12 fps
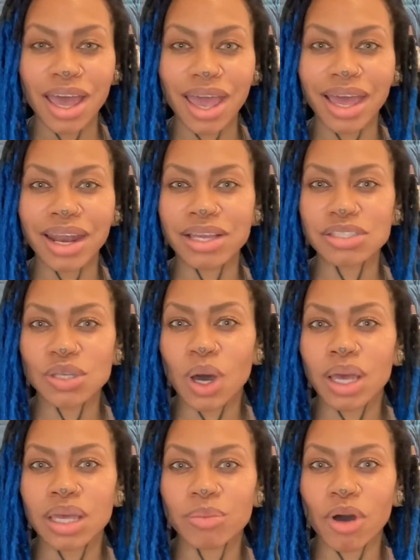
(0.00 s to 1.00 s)
And I
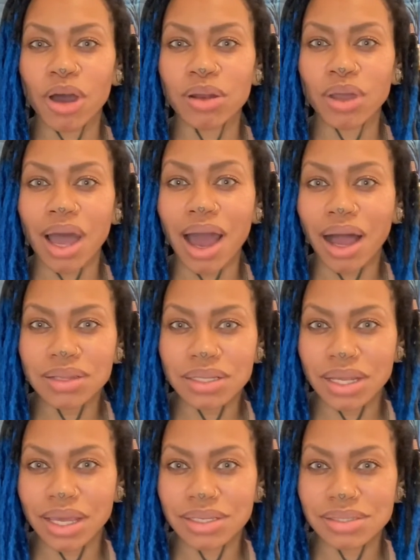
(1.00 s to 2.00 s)
saw him on
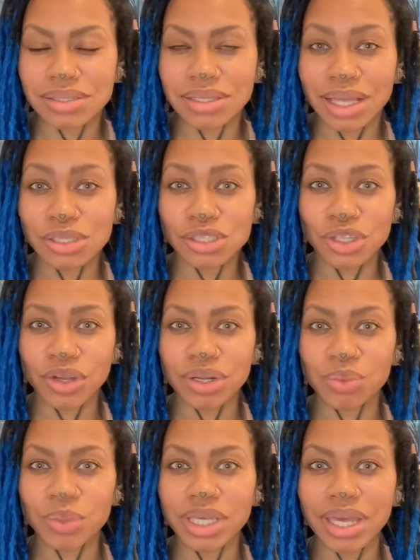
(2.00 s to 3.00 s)
holidays and
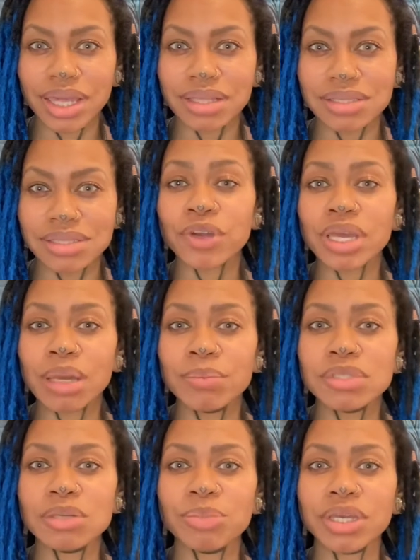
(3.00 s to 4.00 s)
certain weekends. For him
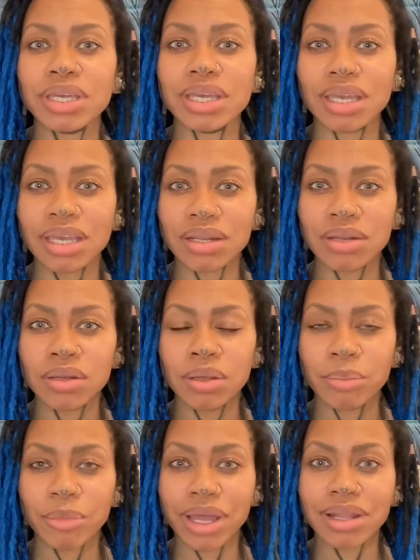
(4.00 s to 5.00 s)
to be in
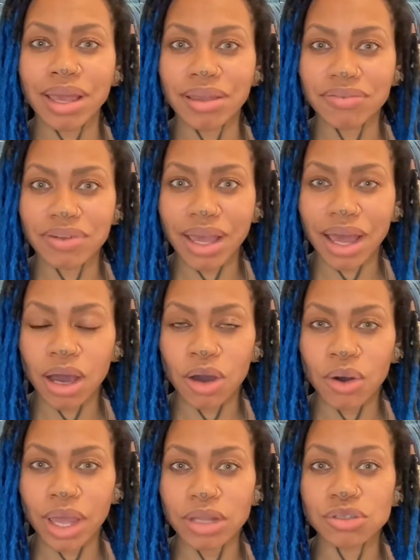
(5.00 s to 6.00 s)
my life
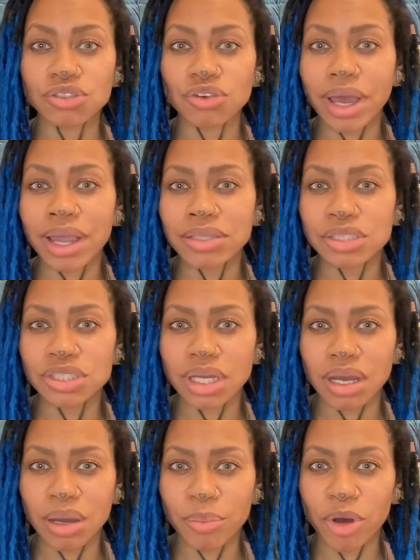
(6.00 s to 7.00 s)
now and trying to
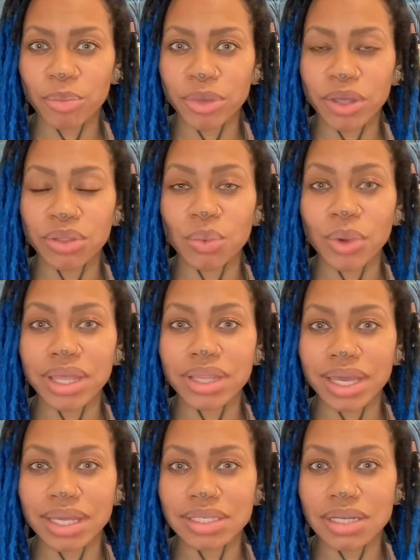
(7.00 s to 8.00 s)
check up on me in the way that
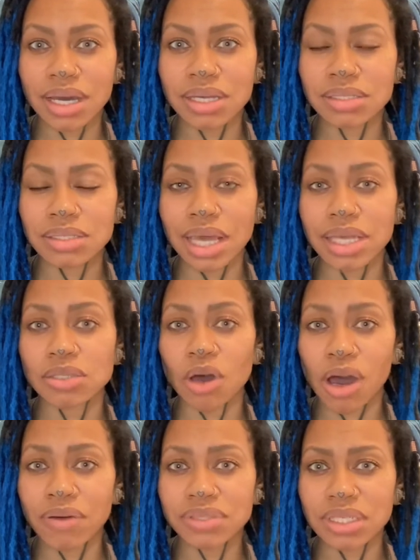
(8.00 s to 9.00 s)
he does, as
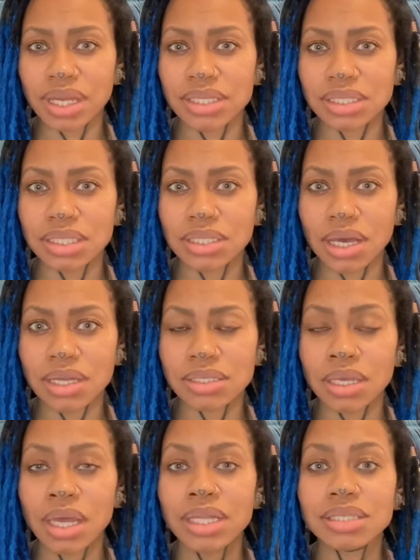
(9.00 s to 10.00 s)
often as he does,
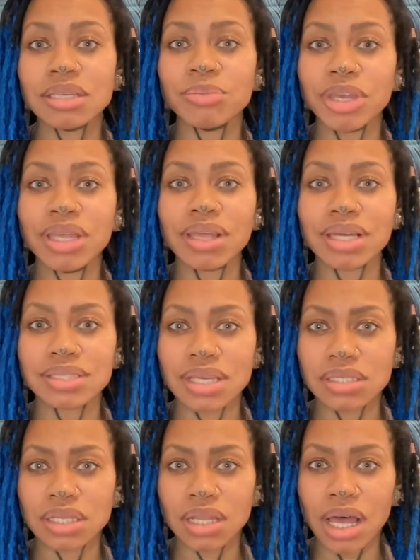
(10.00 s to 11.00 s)
to me that
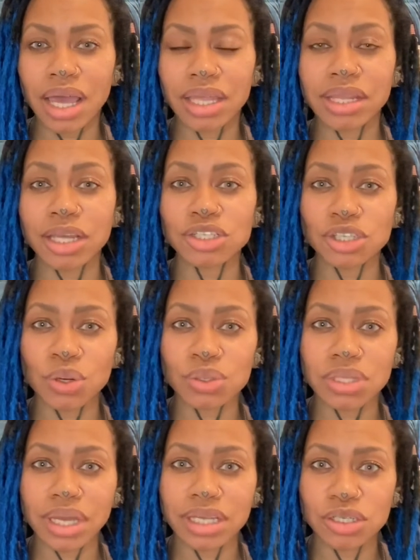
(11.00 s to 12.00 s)
says a lot, and that shows
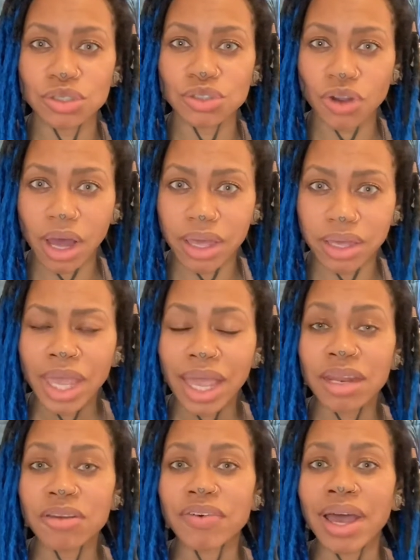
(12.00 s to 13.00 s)
that he's trying.
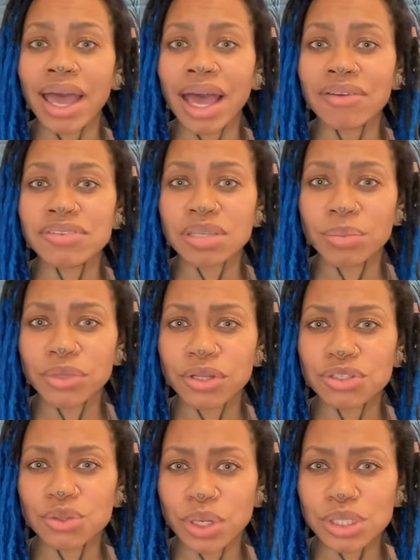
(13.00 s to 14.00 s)
And if I have something
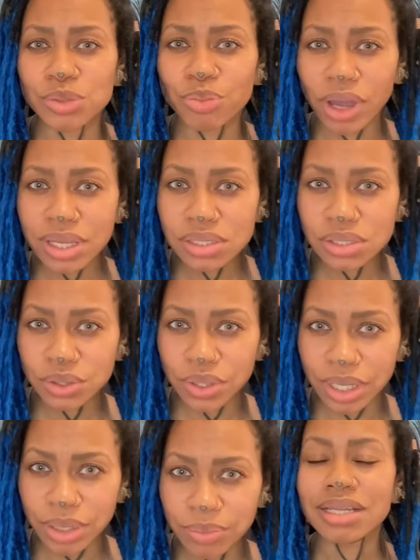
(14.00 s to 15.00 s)
to express to
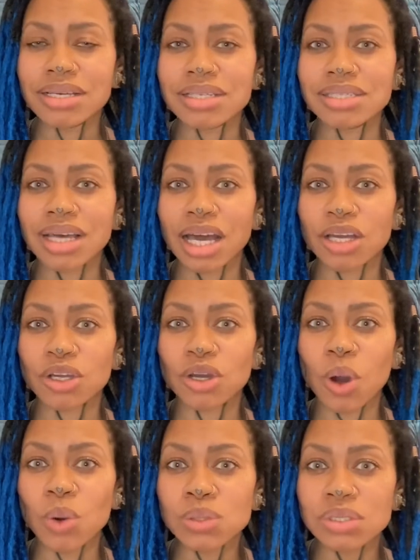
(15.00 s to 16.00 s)
him, he does not
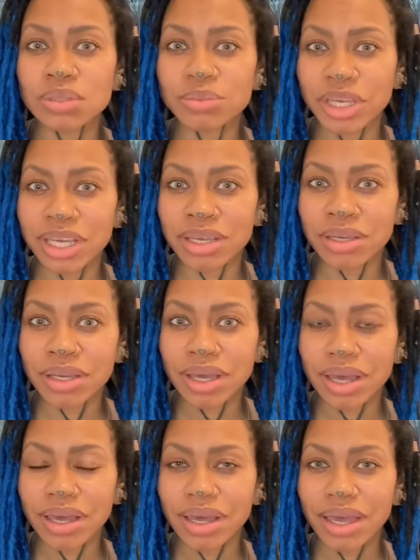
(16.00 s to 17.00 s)
ghost me
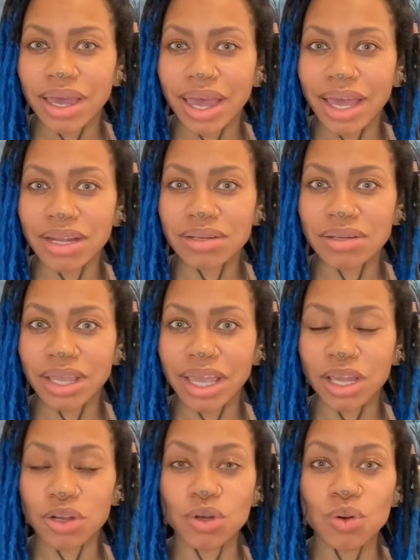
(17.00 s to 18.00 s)
and
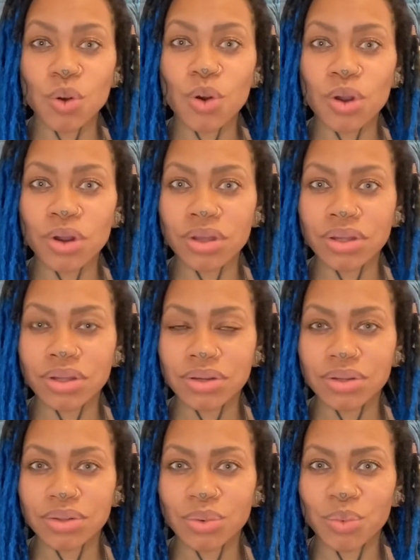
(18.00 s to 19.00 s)
ignore
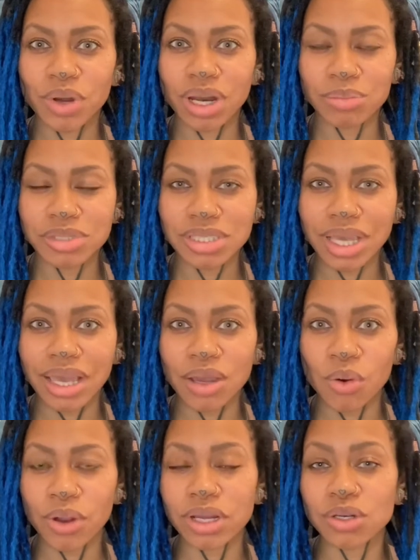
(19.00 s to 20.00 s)
what I'm saying
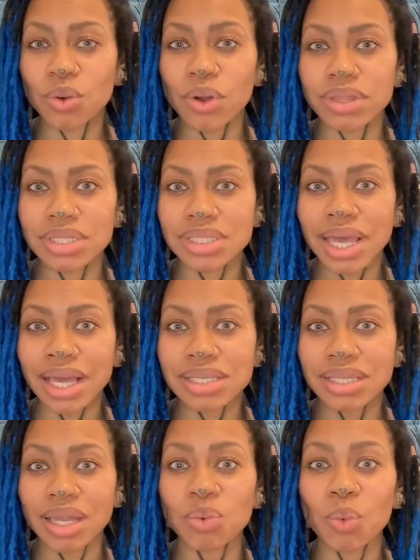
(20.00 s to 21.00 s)
or ignore the
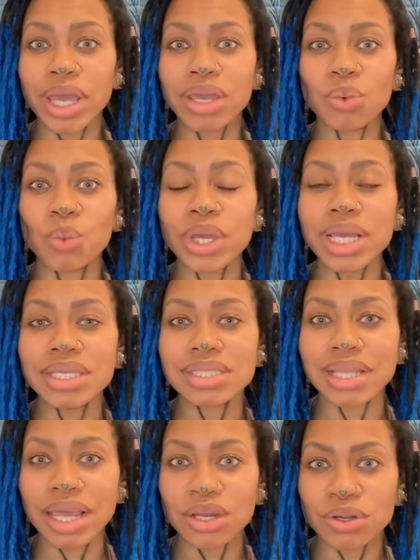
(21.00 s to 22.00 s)
text and wait weeks
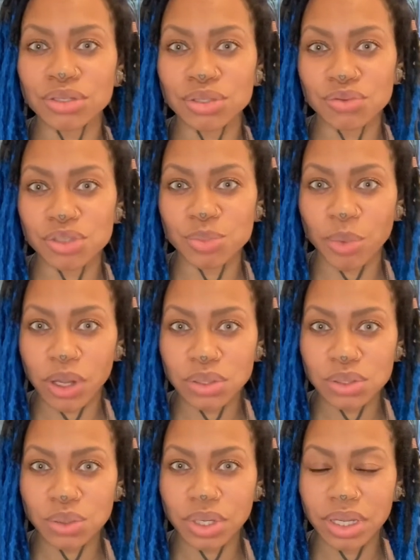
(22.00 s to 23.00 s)
later to respond
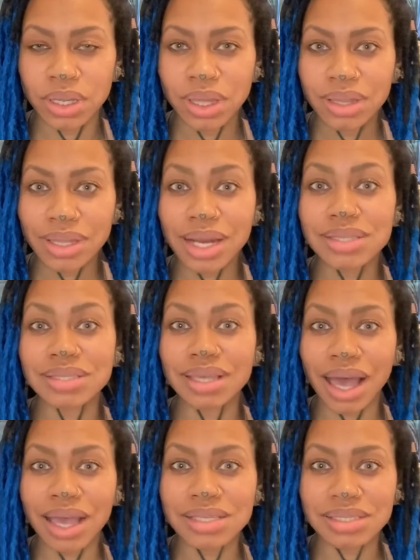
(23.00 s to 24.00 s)
to it. That is
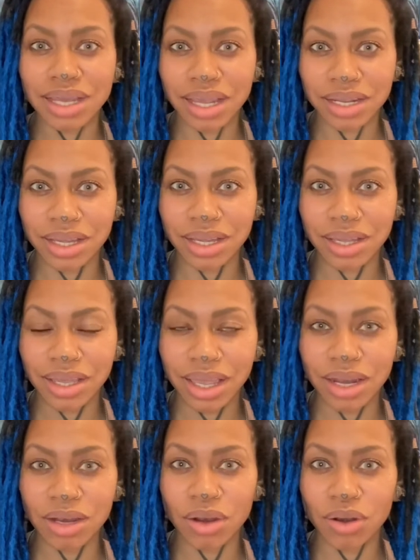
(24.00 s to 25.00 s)
gaslighting.
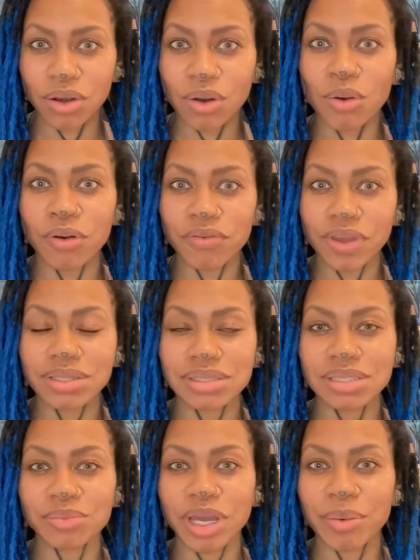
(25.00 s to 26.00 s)
And no offense
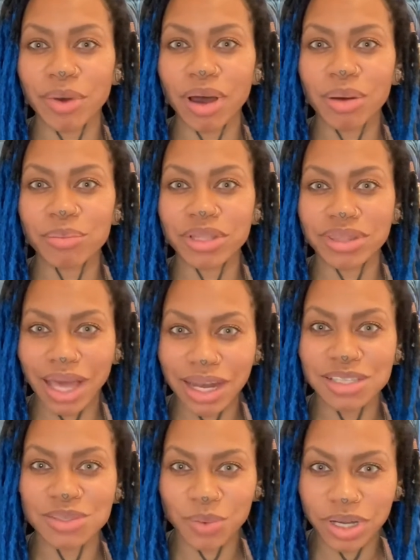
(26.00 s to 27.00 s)
to my mom, but that
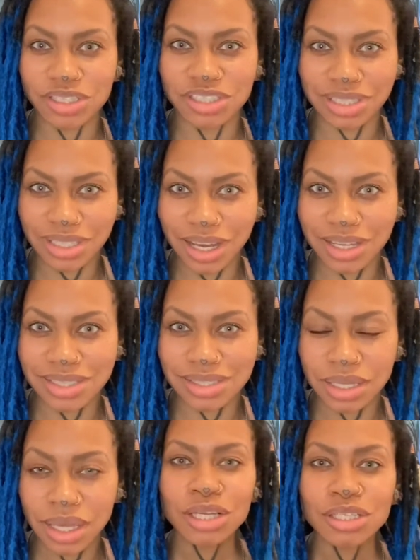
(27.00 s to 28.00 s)
is what she does.
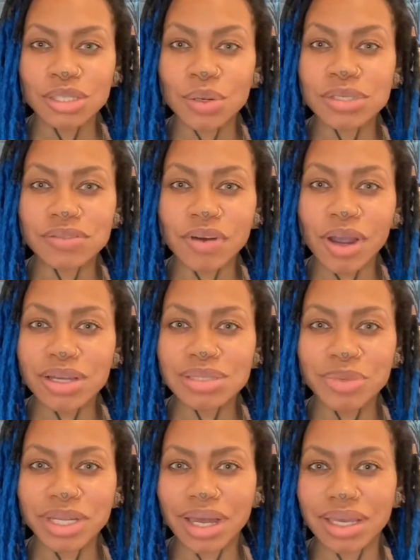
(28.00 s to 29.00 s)
So as far as
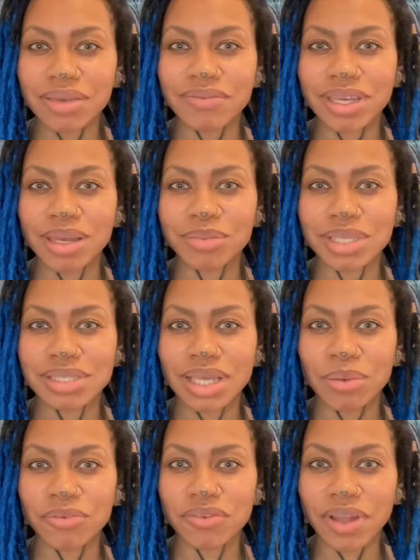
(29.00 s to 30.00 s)
me not giving him the
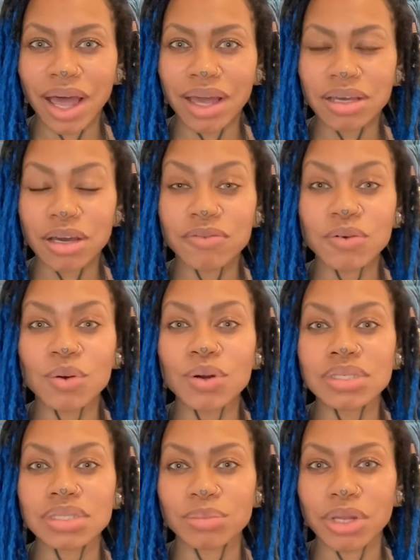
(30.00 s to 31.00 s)
same flack, of
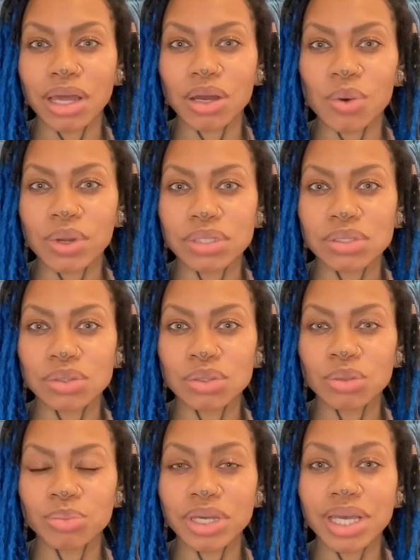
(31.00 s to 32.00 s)
course I'm not going to,
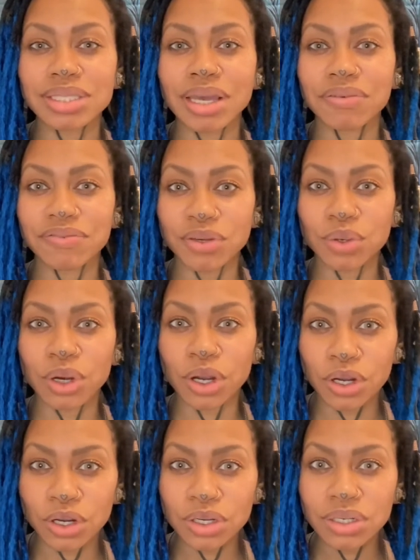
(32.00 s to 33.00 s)
because I feel
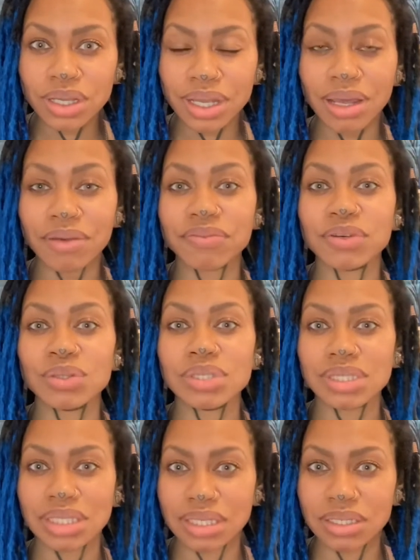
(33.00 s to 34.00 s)
heard and I feel
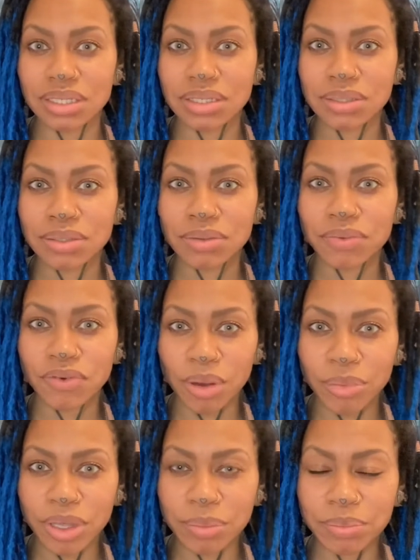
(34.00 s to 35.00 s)
seen from
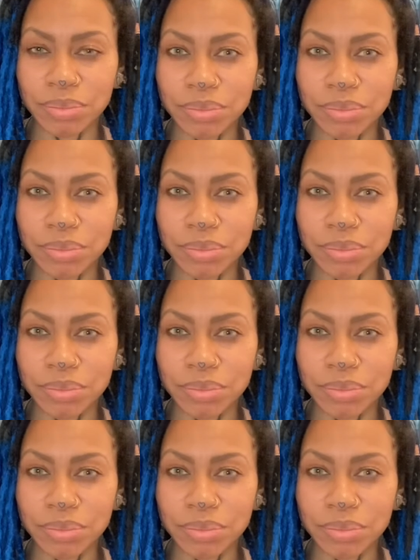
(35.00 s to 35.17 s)
him.